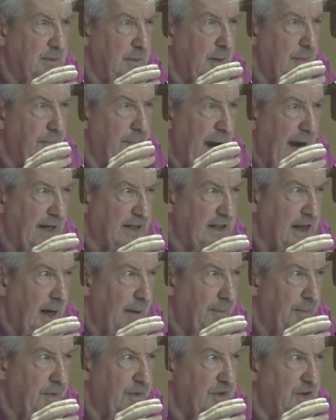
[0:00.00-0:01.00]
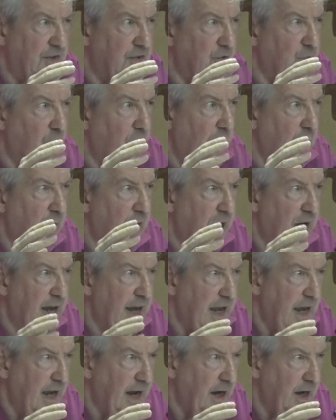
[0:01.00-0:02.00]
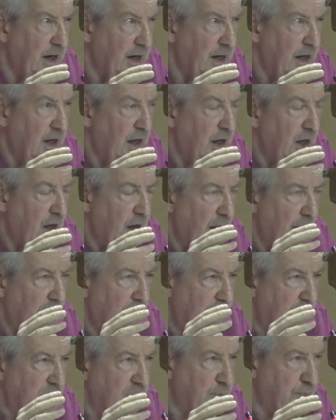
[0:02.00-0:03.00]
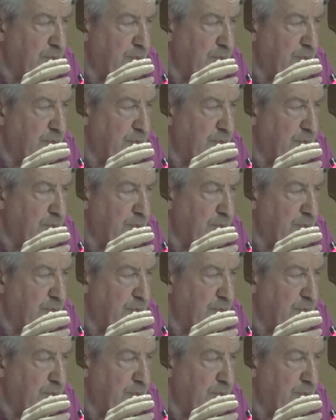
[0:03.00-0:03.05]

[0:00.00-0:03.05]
be backed up. This is why we are here. Each